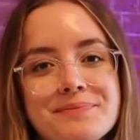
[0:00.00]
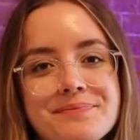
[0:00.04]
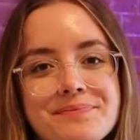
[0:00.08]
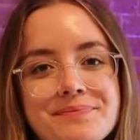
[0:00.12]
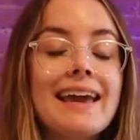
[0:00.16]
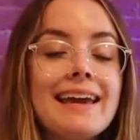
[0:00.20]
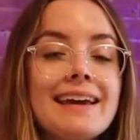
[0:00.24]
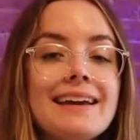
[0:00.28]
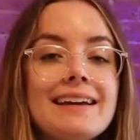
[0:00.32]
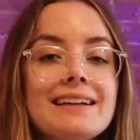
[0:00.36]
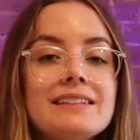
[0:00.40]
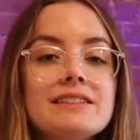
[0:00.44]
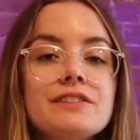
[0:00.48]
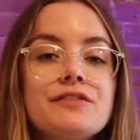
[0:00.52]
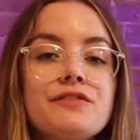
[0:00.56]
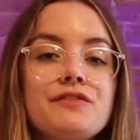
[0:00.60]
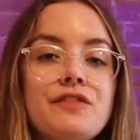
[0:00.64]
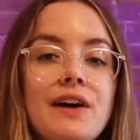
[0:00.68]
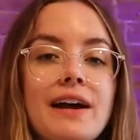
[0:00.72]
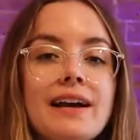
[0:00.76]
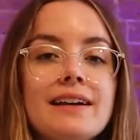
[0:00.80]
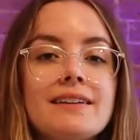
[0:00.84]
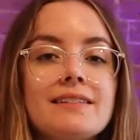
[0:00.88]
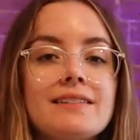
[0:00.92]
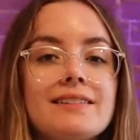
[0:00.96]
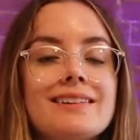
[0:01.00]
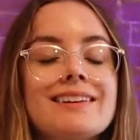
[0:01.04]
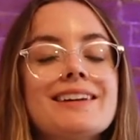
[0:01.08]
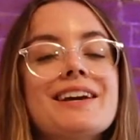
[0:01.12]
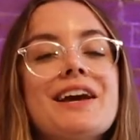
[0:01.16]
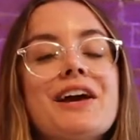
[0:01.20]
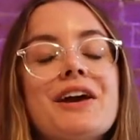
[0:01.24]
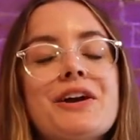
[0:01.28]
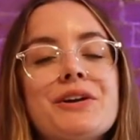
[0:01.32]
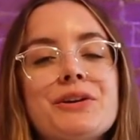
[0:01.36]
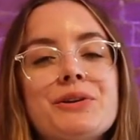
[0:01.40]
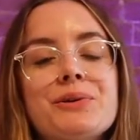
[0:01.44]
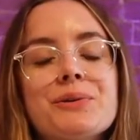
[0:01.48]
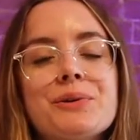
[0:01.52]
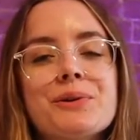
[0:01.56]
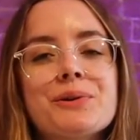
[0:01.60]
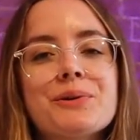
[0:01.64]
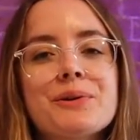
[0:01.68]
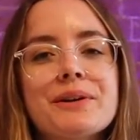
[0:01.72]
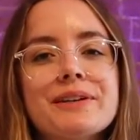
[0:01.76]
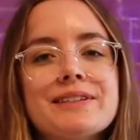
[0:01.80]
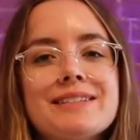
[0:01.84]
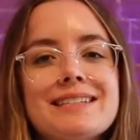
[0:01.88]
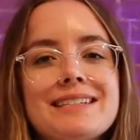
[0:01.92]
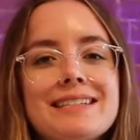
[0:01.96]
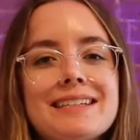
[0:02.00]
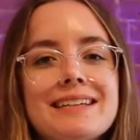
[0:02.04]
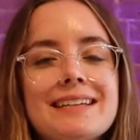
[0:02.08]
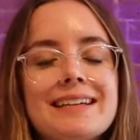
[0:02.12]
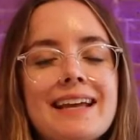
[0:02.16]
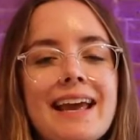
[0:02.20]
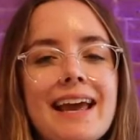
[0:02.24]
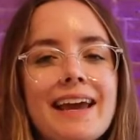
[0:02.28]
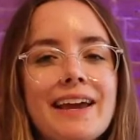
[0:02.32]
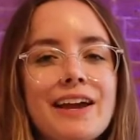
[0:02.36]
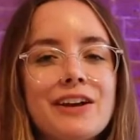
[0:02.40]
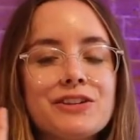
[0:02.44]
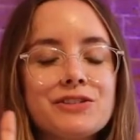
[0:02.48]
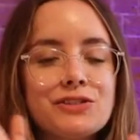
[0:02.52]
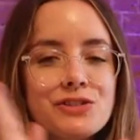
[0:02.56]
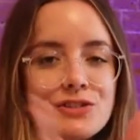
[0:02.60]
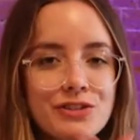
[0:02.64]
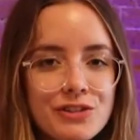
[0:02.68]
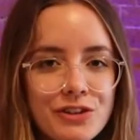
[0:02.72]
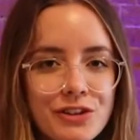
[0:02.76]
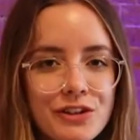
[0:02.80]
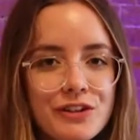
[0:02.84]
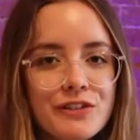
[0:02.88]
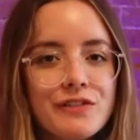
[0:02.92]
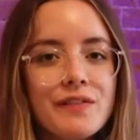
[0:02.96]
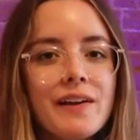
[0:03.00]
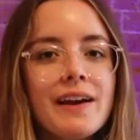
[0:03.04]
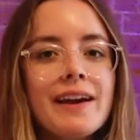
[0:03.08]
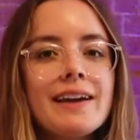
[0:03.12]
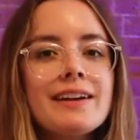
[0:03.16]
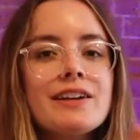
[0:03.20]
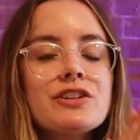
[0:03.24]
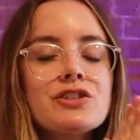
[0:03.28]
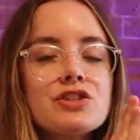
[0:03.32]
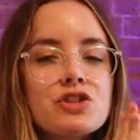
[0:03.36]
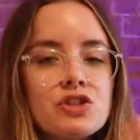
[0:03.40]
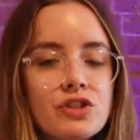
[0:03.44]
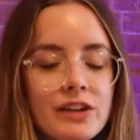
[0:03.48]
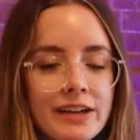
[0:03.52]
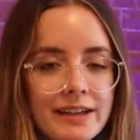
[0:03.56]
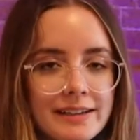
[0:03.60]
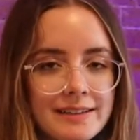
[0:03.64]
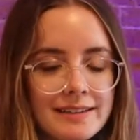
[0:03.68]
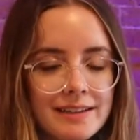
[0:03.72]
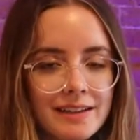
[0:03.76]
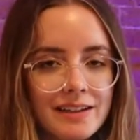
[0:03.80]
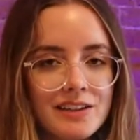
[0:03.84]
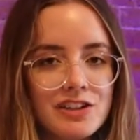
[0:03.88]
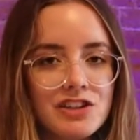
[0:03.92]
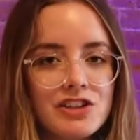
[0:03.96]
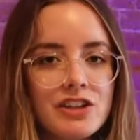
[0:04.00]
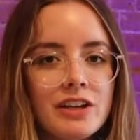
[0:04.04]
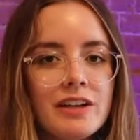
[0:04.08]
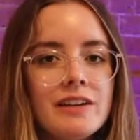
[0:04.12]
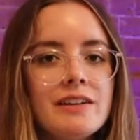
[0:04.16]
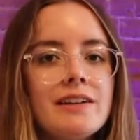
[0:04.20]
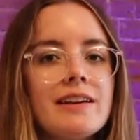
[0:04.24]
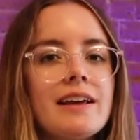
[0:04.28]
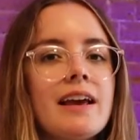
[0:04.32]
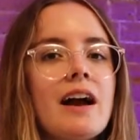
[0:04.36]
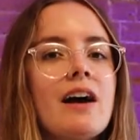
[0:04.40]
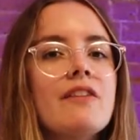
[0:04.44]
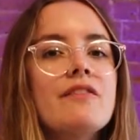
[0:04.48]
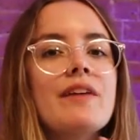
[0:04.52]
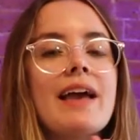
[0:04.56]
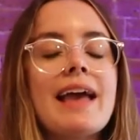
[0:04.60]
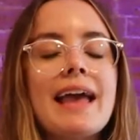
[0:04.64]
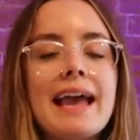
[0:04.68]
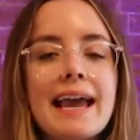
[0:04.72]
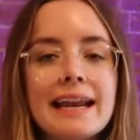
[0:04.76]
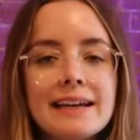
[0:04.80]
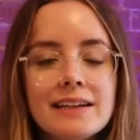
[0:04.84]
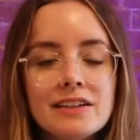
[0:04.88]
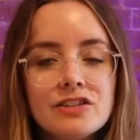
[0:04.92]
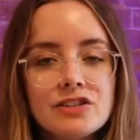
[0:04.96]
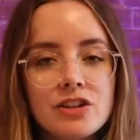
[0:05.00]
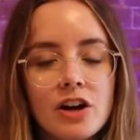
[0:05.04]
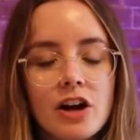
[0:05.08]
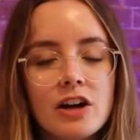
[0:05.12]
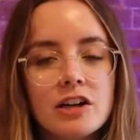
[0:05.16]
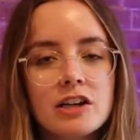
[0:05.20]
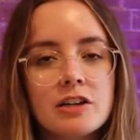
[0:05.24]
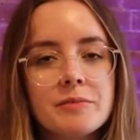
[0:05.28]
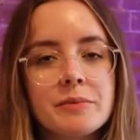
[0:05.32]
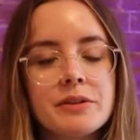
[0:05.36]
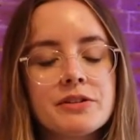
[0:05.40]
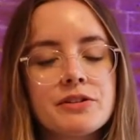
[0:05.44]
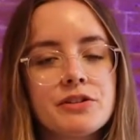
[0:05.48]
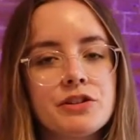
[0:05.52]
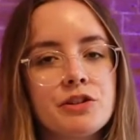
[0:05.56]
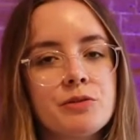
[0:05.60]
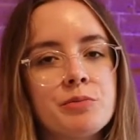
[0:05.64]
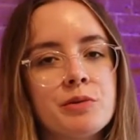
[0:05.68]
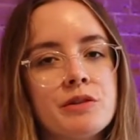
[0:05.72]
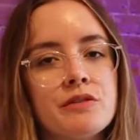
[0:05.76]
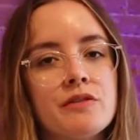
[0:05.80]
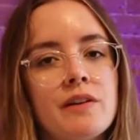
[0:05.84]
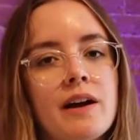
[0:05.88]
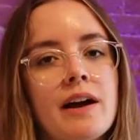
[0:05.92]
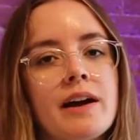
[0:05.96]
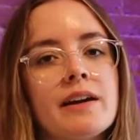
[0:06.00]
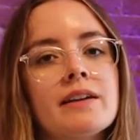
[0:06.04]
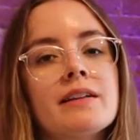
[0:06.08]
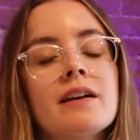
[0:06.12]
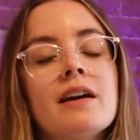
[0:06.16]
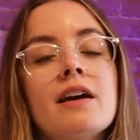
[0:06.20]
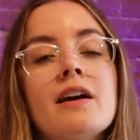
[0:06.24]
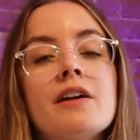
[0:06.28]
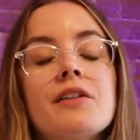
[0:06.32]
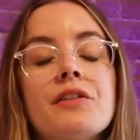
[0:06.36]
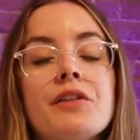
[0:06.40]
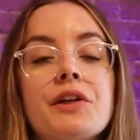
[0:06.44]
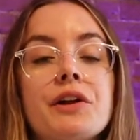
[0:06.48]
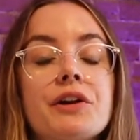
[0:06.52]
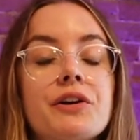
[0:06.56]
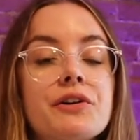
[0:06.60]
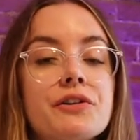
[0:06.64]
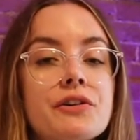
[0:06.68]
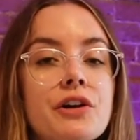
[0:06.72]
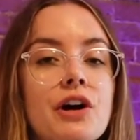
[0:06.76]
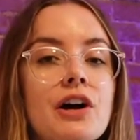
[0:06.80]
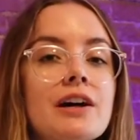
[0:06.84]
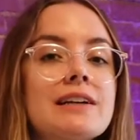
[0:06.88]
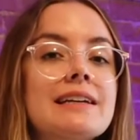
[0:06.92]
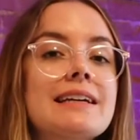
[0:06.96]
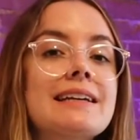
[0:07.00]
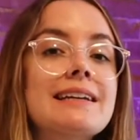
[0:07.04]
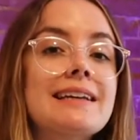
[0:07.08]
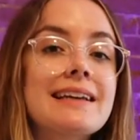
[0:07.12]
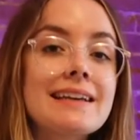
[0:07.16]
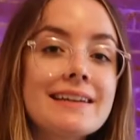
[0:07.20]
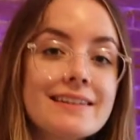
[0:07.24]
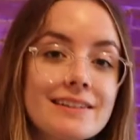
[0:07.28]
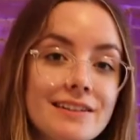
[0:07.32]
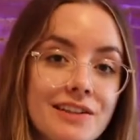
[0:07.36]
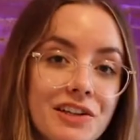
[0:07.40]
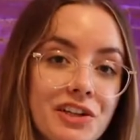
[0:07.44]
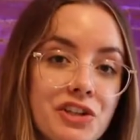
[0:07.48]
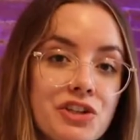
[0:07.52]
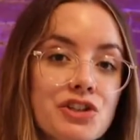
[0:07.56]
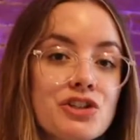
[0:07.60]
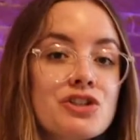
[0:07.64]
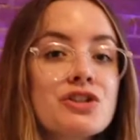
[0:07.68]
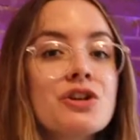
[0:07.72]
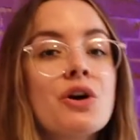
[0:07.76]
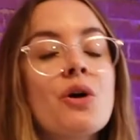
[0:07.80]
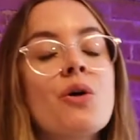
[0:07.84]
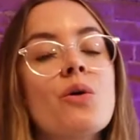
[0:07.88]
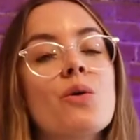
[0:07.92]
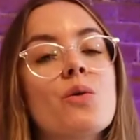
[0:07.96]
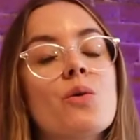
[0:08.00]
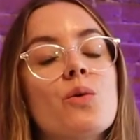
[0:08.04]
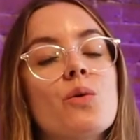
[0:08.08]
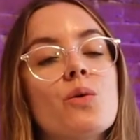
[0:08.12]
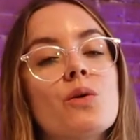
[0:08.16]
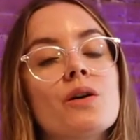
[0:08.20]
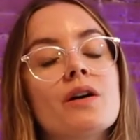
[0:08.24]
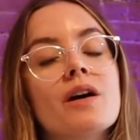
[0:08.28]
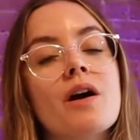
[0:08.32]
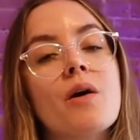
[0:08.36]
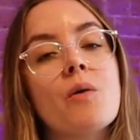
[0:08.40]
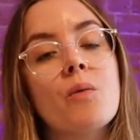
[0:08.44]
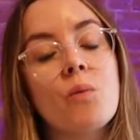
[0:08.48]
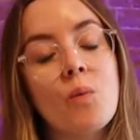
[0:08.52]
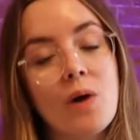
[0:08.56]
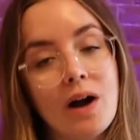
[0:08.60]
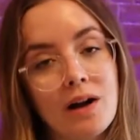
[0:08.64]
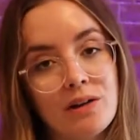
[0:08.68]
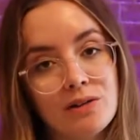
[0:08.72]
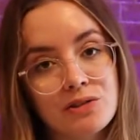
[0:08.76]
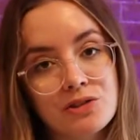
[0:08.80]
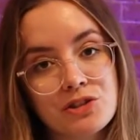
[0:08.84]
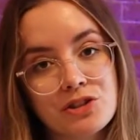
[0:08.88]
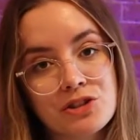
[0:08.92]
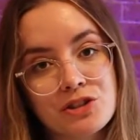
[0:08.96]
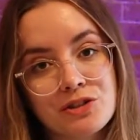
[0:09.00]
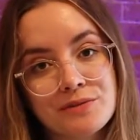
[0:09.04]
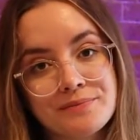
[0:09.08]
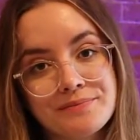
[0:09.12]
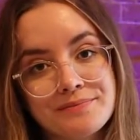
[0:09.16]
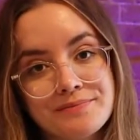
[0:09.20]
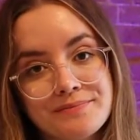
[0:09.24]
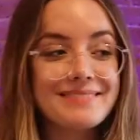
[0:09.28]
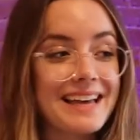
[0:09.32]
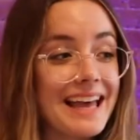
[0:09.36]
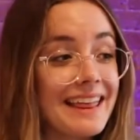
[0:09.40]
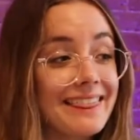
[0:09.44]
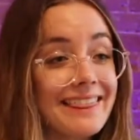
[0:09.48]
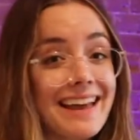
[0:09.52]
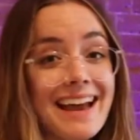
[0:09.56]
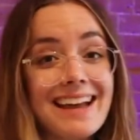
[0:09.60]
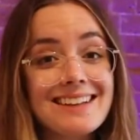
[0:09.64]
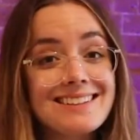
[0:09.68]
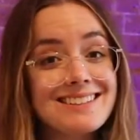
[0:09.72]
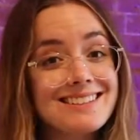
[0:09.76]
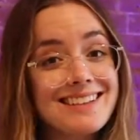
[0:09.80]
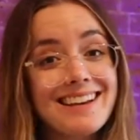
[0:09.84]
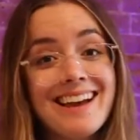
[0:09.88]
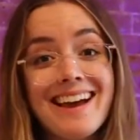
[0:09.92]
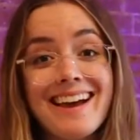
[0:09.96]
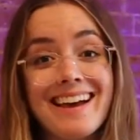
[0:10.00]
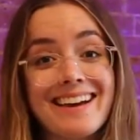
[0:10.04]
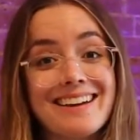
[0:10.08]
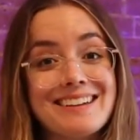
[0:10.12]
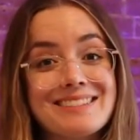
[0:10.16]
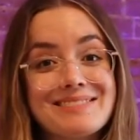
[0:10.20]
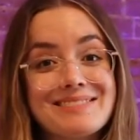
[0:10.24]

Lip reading: And finally, you are going to need a certified translation of any documents you provide that are not in English or Welsh. And that's it.